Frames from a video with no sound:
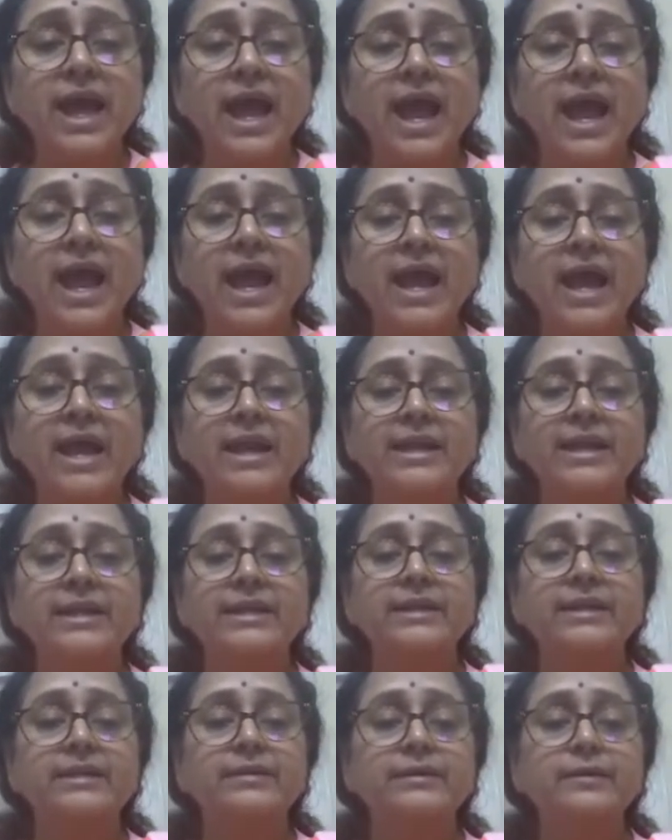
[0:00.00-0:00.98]

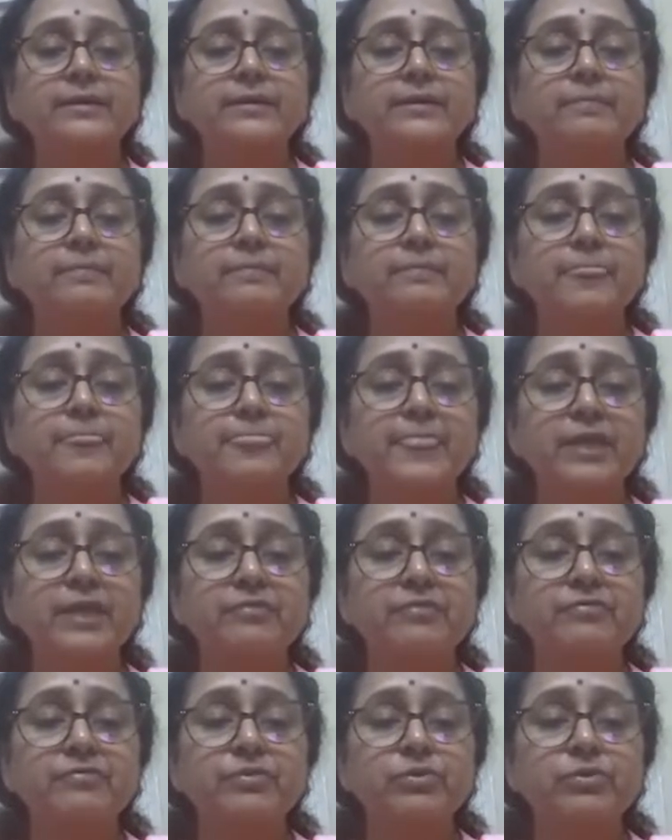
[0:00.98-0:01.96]
And
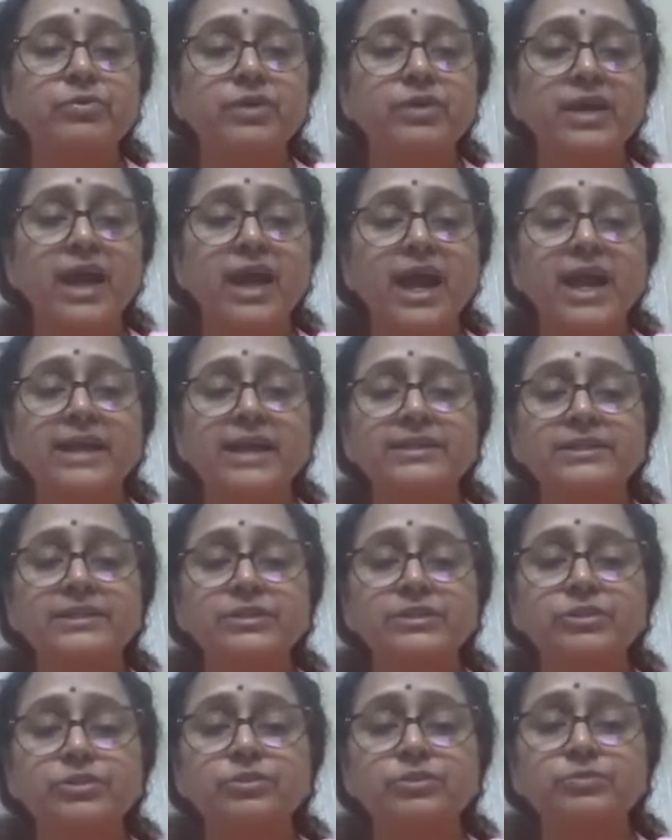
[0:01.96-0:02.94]
if you look at
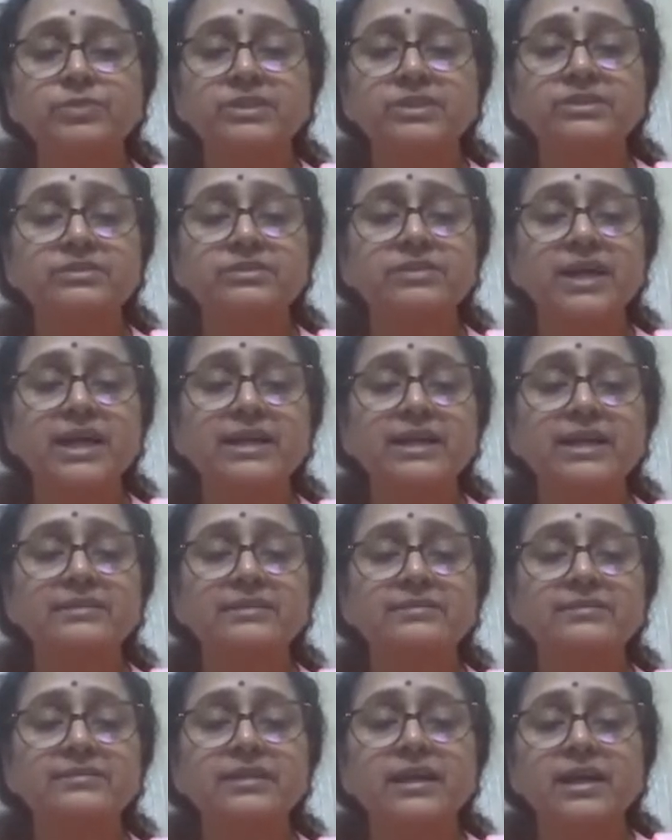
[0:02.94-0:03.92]
the tumor
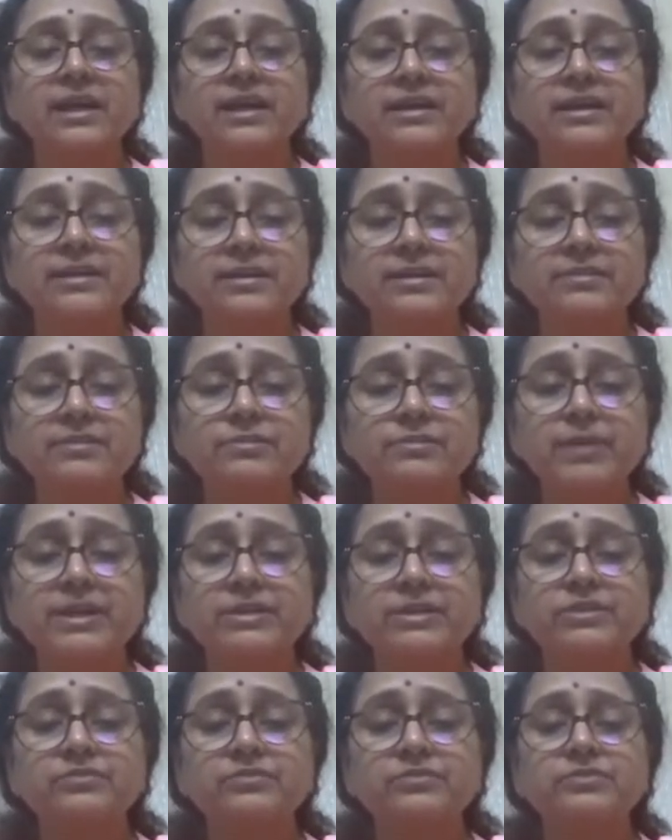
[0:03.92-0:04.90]
size,
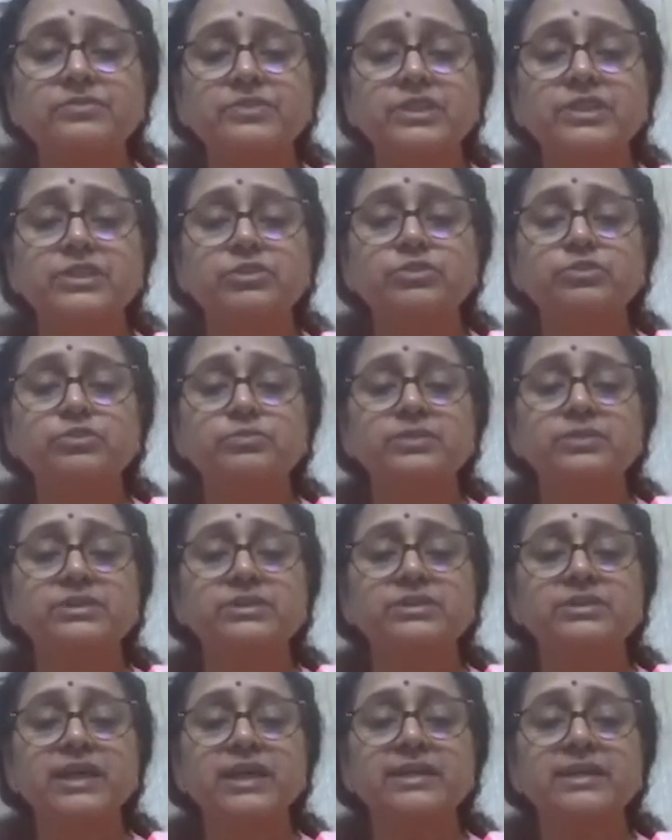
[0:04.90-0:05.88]
irrespective of the tumor
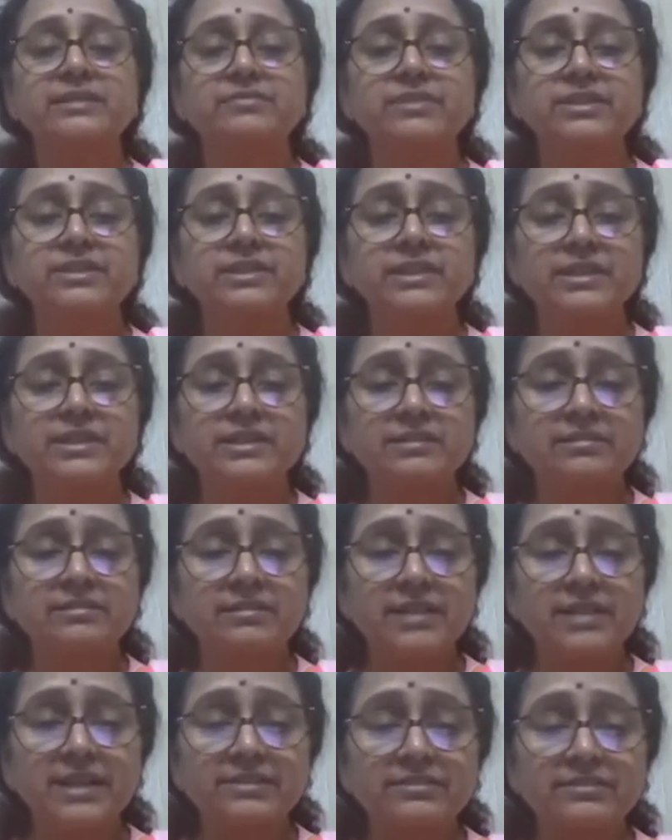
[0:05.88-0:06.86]
size, whether it
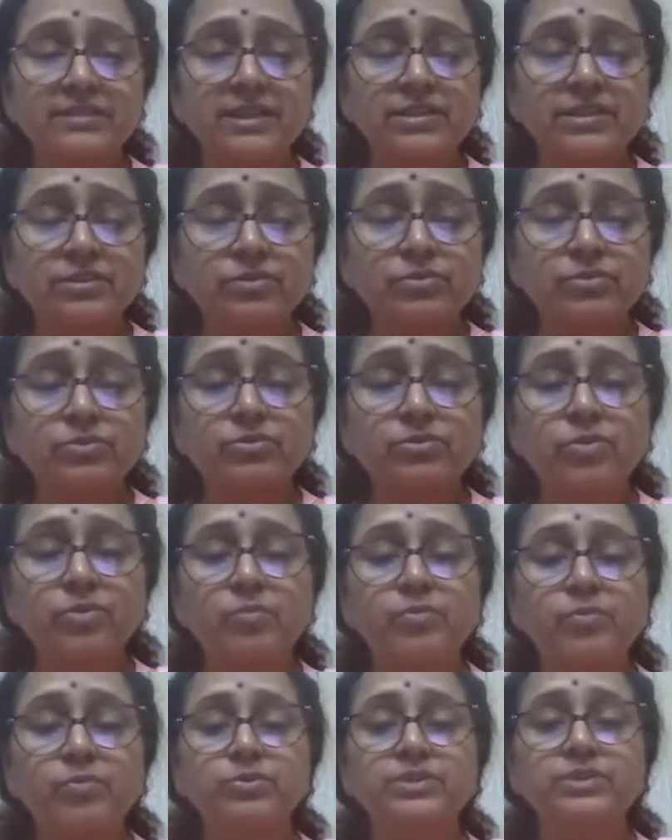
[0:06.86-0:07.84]
is less than 2
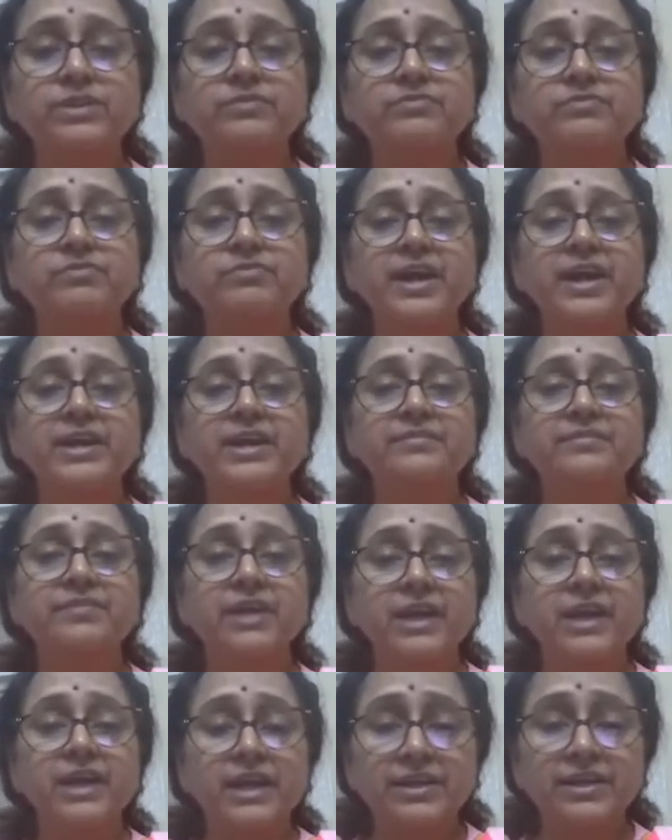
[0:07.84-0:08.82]
or more than 5,
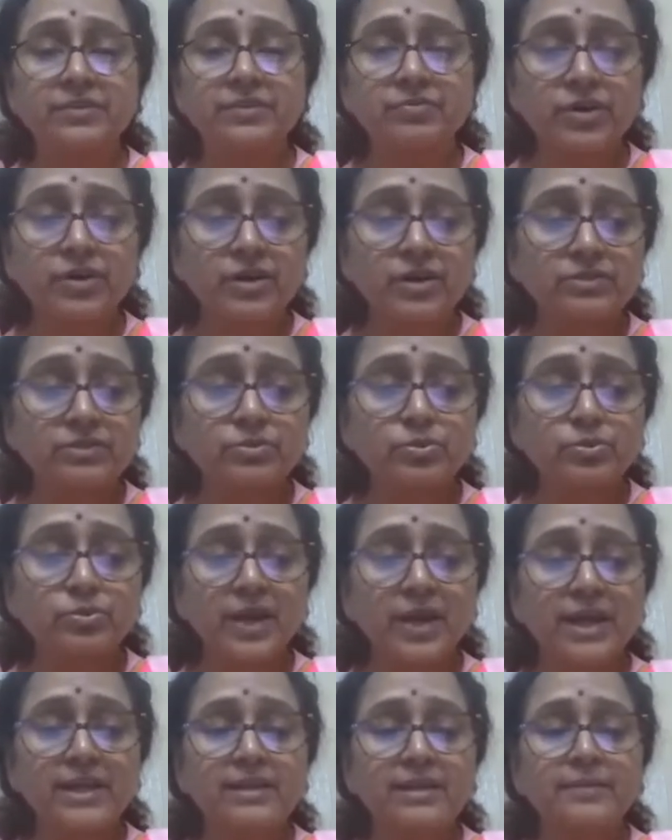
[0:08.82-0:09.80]
it works
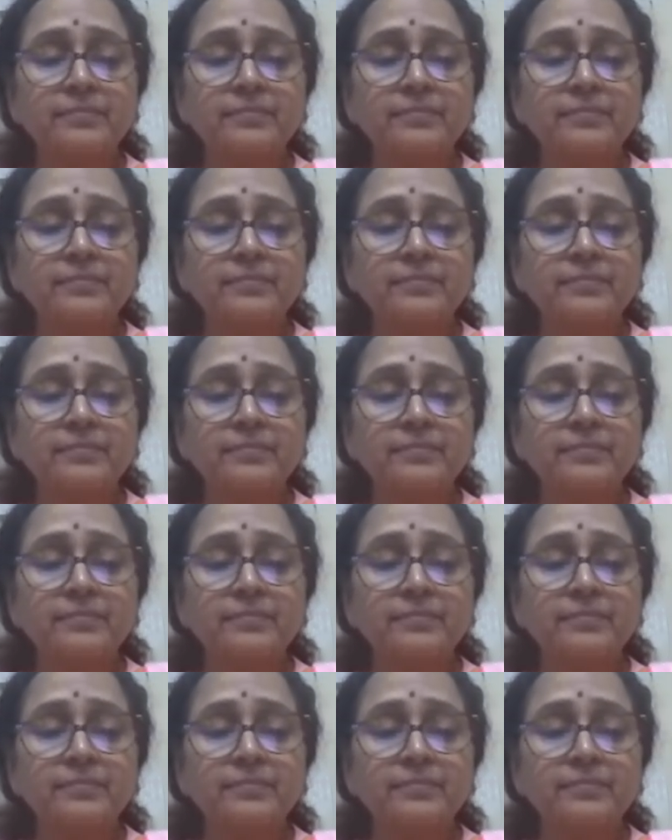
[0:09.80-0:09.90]
well.